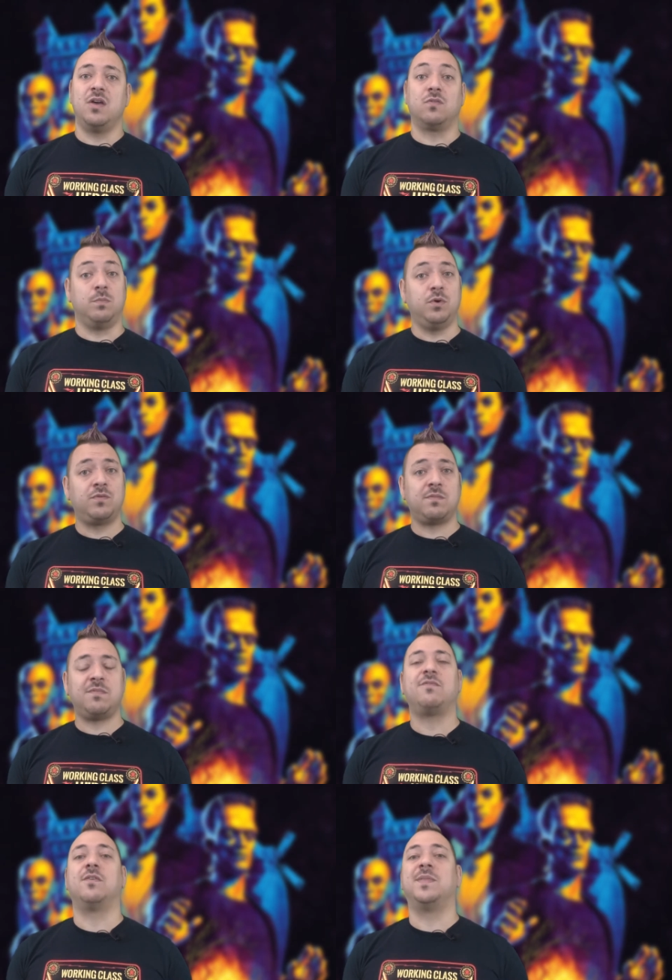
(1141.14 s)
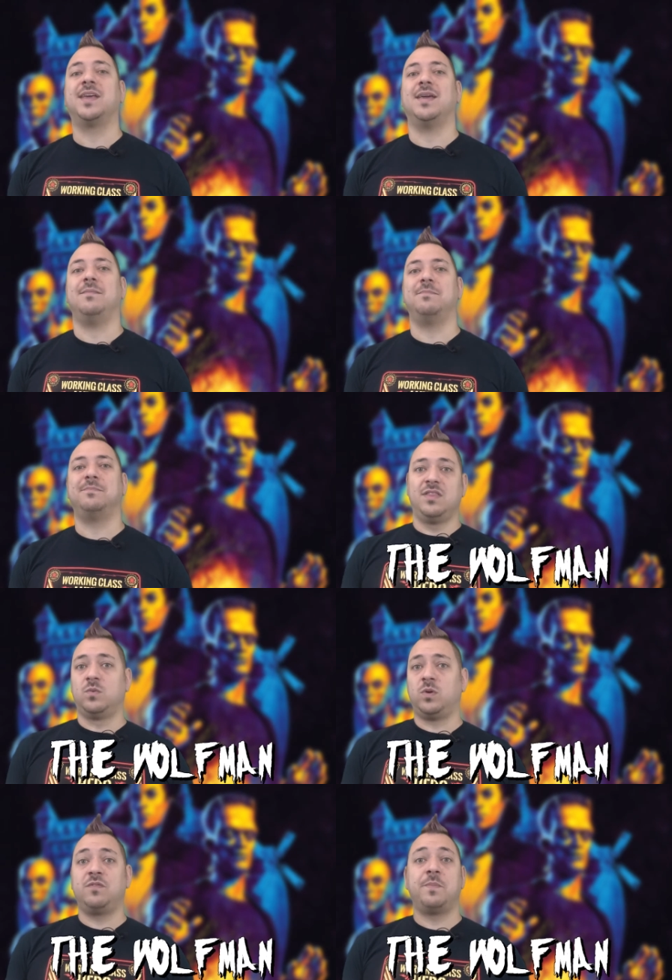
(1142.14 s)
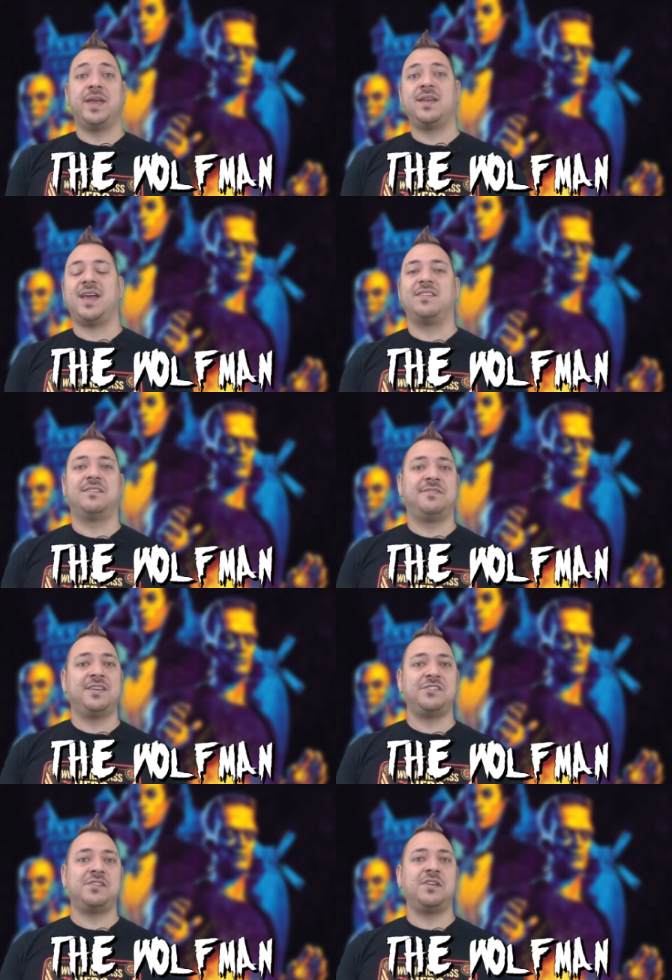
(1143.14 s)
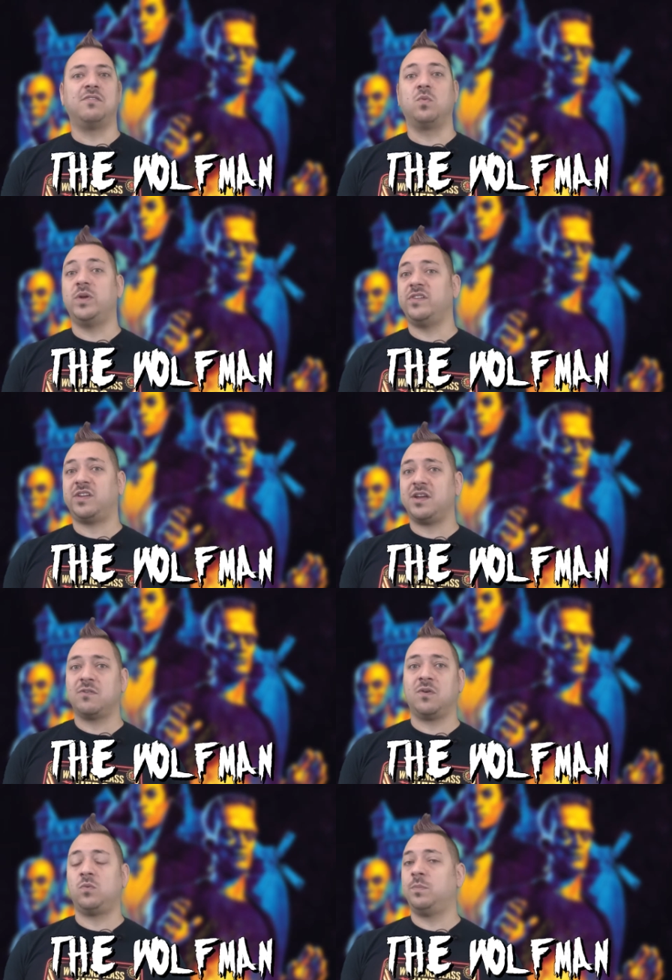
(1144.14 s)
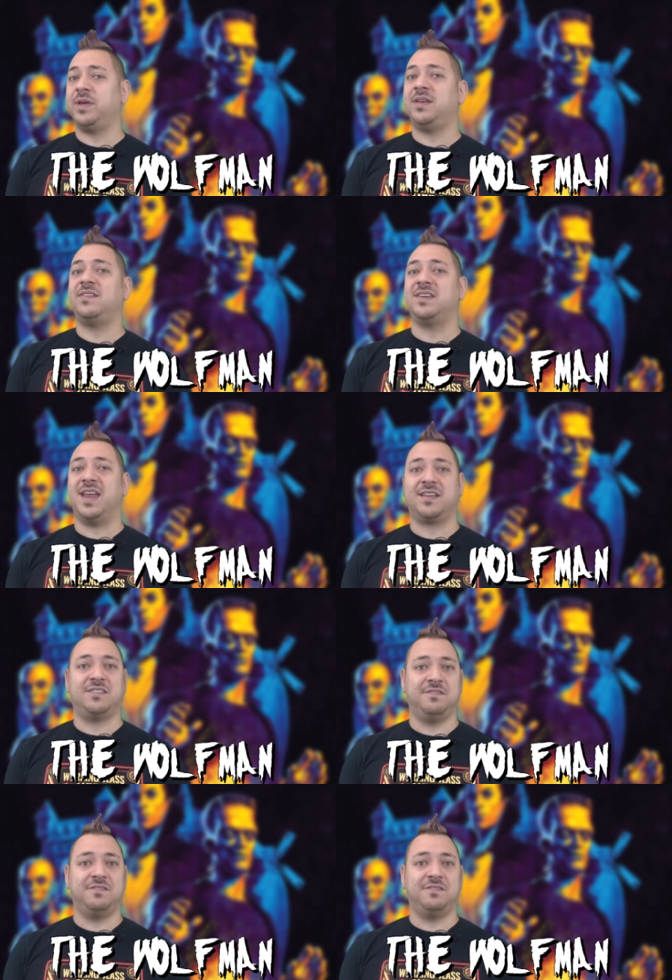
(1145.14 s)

Remove him from the game. The Wolfman has a vision of which hero will be his next